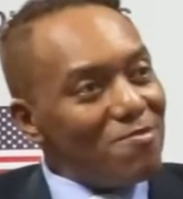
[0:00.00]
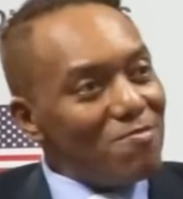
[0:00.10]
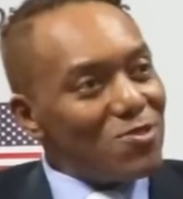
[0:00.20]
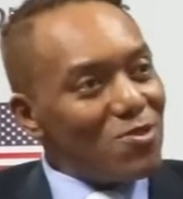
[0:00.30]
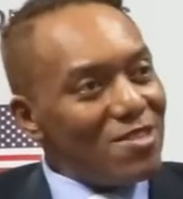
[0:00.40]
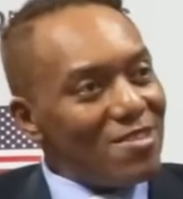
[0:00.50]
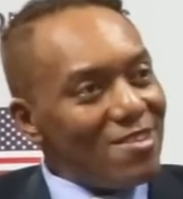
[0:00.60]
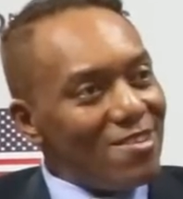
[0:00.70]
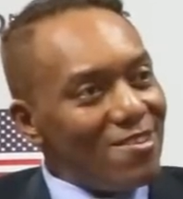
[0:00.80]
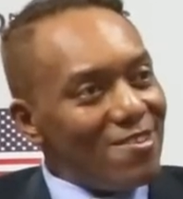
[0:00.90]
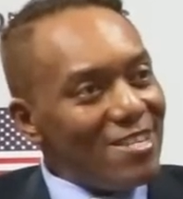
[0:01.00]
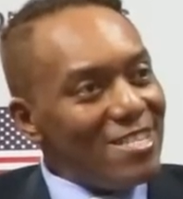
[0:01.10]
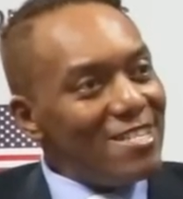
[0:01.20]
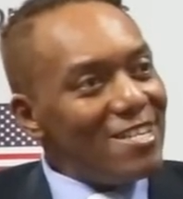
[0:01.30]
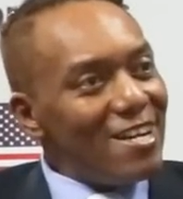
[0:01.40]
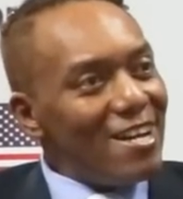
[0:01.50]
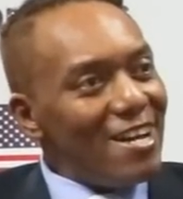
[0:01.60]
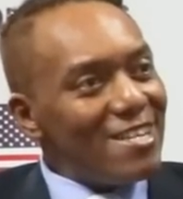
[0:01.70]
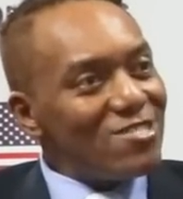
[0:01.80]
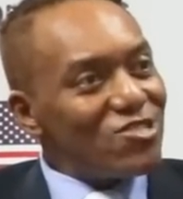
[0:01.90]
between India
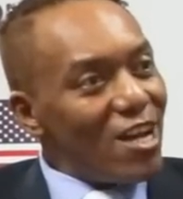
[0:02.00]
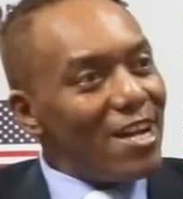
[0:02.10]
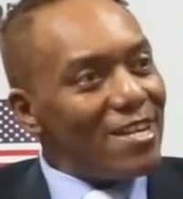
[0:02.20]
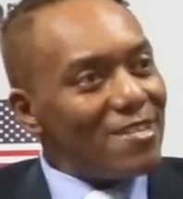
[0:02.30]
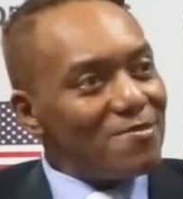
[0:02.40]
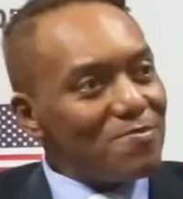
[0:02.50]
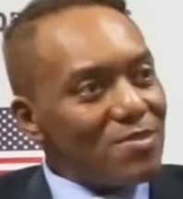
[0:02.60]
and China.